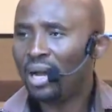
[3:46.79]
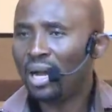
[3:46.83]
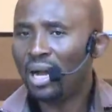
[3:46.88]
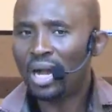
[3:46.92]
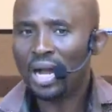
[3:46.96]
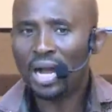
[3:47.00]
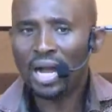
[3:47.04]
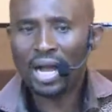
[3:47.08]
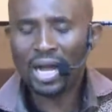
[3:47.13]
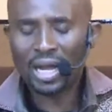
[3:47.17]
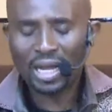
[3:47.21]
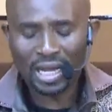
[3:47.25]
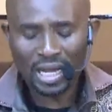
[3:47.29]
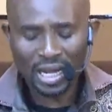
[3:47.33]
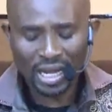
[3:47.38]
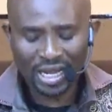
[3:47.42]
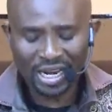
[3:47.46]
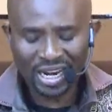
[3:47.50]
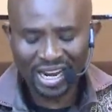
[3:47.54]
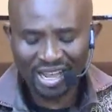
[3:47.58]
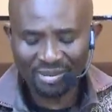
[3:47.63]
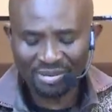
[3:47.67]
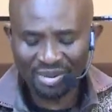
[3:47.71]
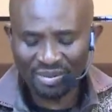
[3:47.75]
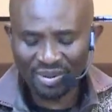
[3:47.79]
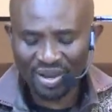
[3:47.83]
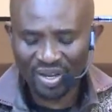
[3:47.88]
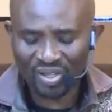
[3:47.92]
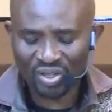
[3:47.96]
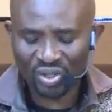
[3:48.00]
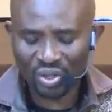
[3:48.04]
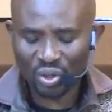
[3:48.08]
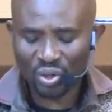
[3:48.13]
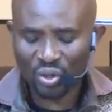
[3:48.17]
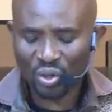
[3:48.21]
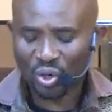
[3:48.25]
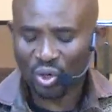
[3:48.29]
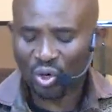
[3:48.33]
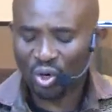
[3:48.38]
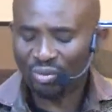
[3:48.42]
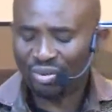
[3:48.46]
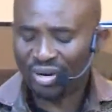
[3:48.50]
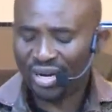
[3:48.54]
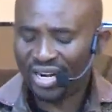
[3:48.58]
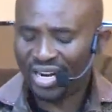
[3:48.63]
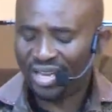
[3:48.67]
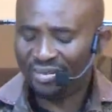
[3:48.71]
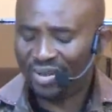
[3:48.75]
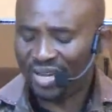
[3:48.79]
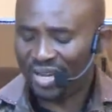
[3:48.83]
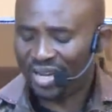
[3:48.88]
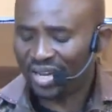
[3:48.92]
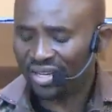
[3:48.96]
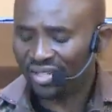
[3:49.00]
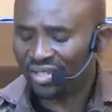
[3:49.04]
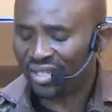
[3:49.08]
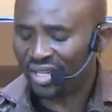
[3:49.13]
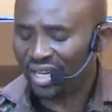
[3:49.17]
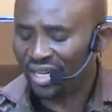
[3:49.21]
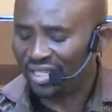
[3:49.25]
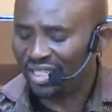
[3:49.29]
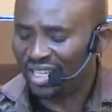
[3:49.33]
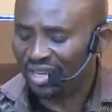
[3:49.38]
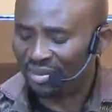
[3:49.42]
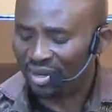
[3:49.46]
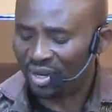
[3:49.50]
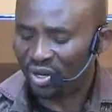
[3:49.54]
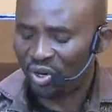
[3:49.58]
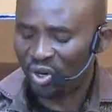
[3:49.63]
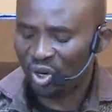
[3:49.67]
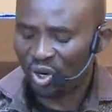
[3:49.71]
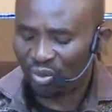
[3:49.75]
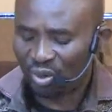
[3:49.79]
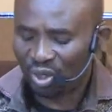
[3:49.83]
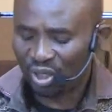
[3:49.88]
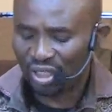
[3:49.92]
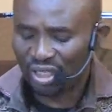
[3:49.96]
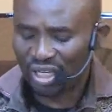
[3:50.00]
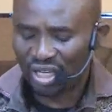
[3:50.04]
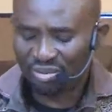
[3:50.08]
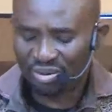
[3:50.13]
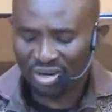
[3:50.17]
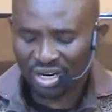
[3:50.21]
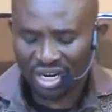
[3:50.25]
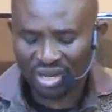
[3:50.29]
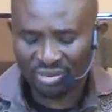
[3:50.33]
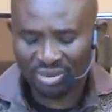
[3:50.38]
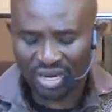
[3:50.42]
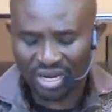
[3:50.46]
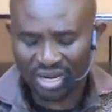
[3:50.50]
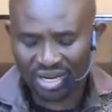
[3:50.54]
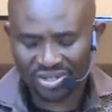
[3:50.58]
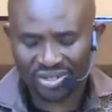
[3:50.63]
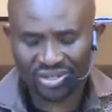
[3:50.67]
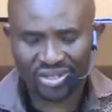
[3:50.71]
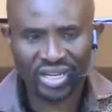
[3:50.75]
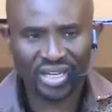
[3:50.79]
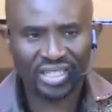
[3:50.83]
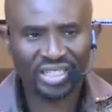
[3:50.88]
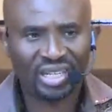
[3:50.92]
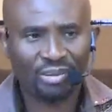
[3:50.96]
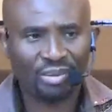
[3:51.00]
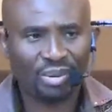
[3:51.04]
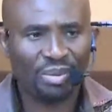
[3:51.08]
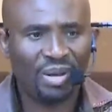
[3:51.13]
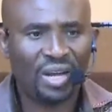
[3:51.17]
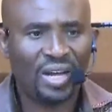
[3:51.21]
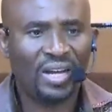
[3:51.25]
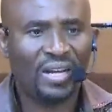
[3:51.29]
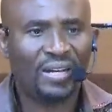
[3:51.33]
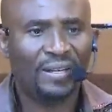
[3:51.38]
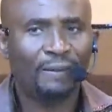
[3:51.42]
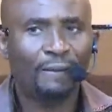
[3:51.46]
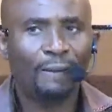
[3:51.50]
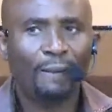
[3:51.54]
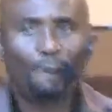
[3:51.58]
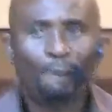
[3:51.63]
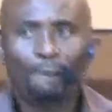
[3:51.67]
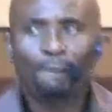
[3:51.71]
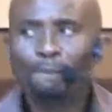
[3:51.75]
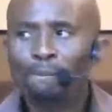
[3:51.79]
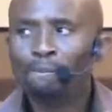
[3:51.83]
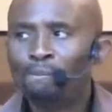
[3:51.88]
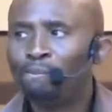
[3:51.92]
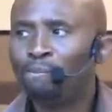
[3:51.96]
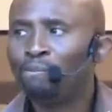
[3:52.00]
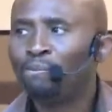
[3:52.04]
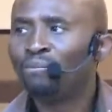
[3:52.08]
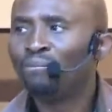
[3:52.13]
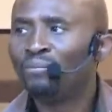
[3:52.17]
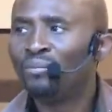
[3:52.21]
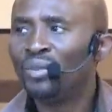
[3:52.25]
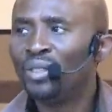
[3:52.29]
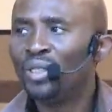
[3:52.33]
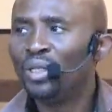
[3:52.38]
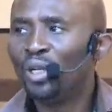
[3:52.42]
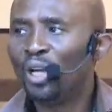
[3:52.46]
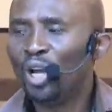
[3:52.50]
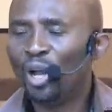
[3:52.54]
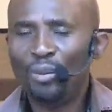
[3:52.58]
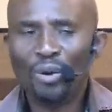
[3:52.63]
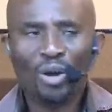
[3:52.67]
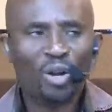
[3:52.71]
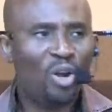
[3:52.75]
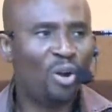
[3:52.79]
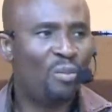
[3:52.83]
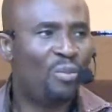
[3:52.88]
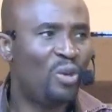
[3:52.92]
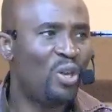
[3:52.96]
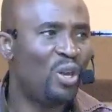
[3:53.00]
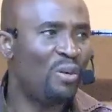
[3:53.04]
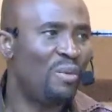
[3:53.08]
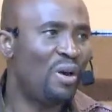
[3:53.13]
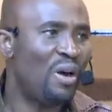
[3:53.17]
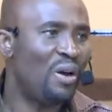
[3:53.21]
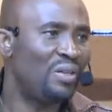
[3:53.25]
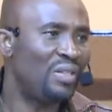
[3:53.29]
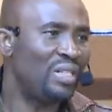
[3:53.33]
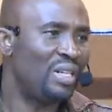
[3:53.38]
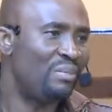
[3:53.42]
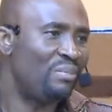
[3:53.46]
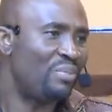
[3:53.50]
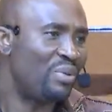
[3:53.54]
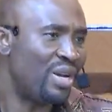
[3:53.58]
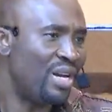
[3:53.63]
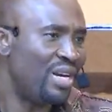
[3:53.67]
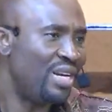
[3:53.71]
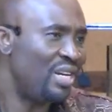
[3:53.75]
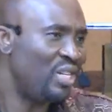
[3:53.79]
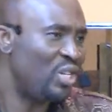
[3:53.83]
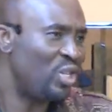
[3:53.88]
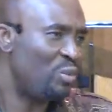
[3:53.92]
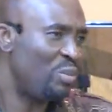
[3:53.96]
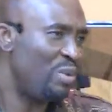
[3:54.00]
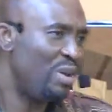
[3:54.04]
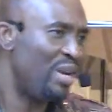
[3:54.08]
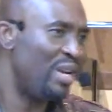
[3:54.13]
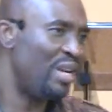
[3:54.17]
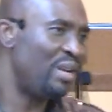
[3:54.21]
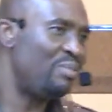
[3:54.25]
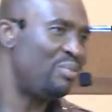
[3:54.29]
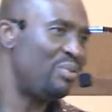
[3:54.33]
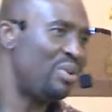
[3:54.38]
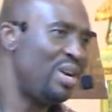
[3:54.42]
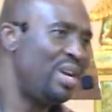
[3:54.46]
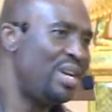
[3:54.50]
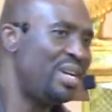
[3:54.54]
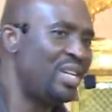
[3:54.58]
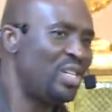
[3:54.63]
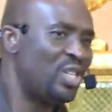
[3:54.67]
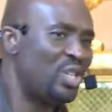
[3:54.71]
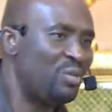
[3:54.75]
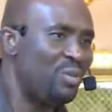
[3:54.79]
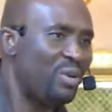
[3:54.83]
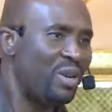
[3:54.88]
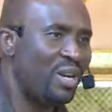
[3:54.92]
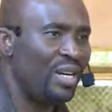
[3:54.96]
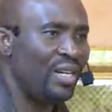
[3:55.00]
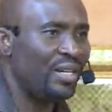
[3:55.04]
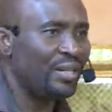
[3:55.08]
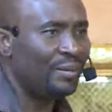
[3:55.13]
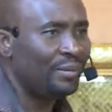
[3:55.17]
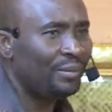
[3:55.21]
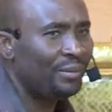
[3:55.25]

Akala baba sokolo brebeka Santa Baba korobo dile Santa Baba. Come on, open your mouth and pray in the spirit. Pray in the spirit.